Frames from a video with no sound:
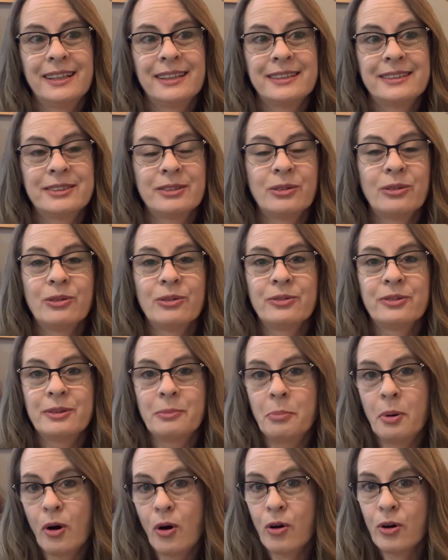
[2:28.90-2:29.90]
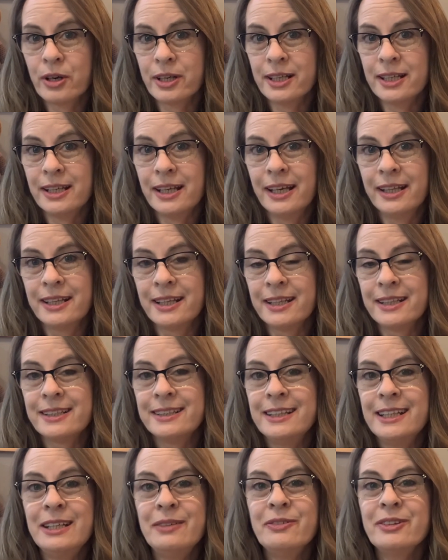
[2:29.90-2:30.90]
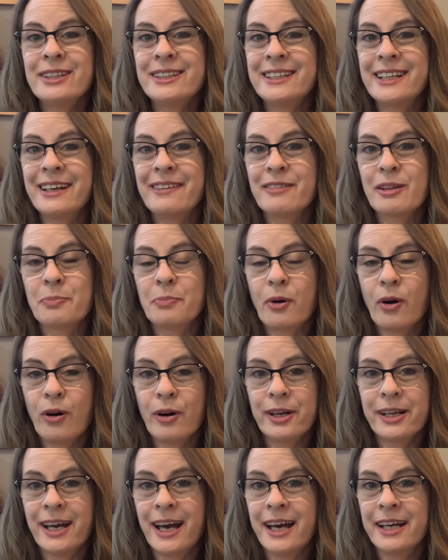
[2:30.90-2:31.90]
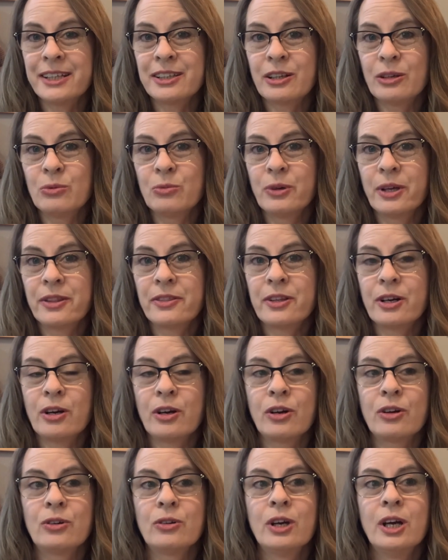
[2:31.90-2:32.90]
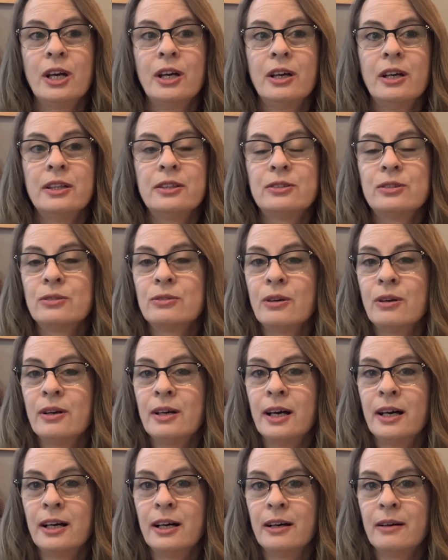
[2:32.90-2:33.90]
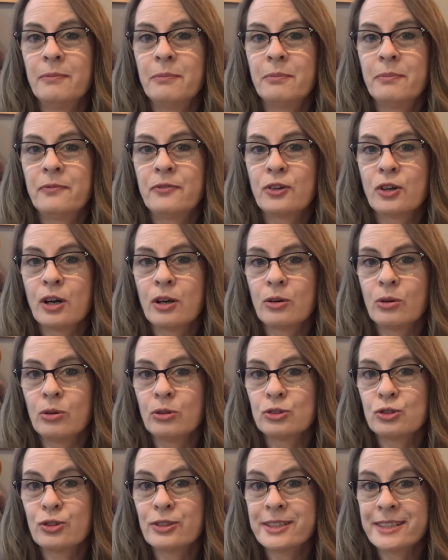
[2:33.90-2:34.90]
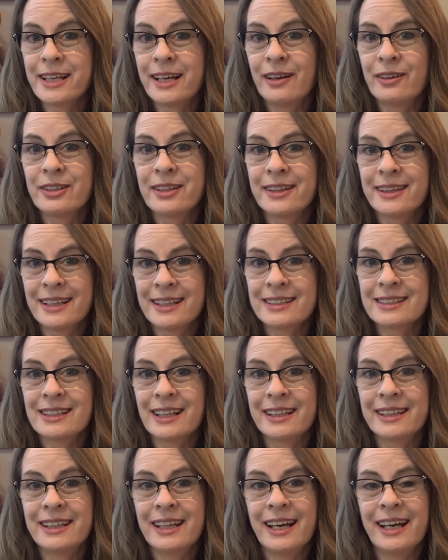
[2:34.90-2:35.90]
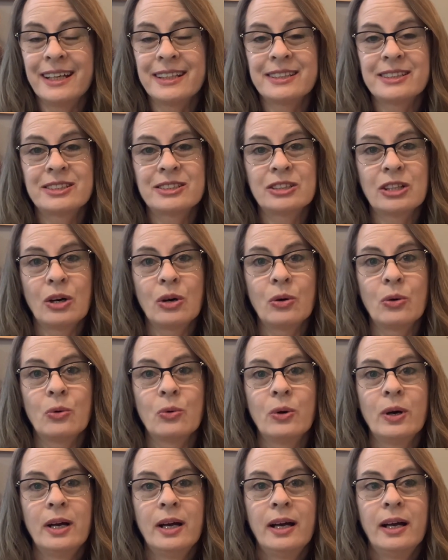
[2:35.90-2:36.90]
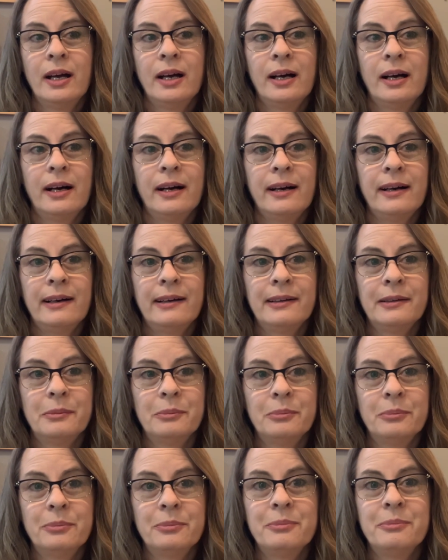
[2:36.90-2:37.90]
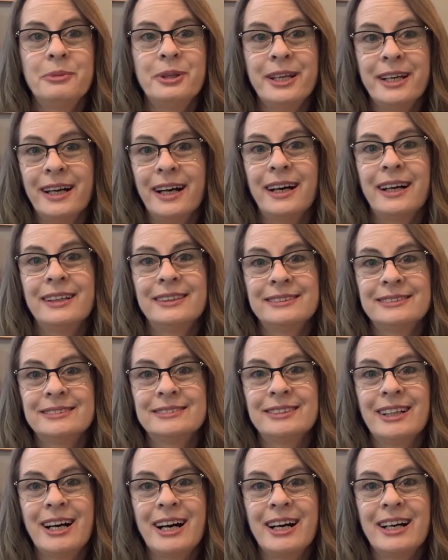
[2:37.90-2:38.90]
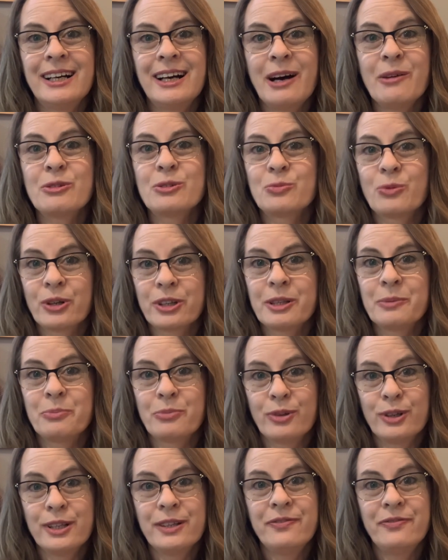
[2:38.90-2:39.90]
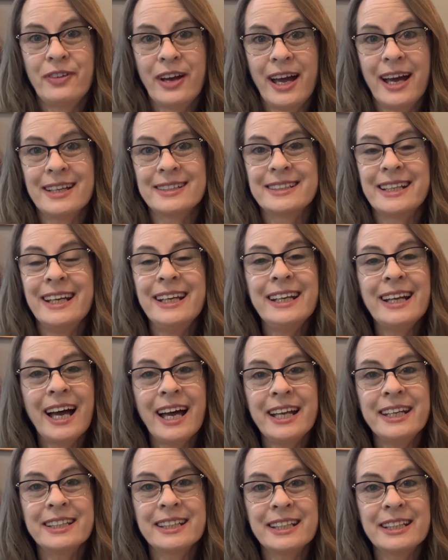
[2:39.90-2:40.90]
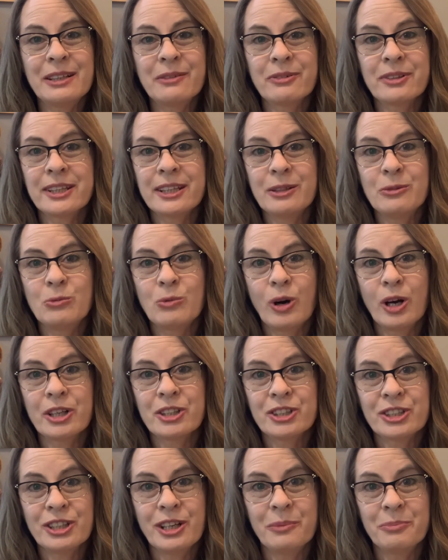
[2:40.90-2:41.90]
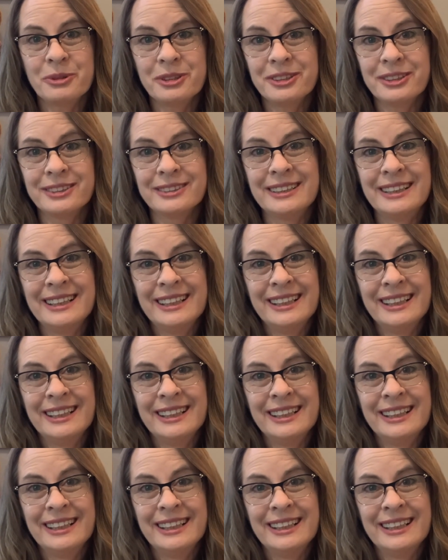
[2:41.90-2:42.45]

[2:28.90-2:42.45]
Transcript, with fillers: till the party, and then the, even the day of the party, I had to go with her to um, for her ultrasound and things like that. So um, yeah, I was working pretty fast, and I had to get everything washed up too.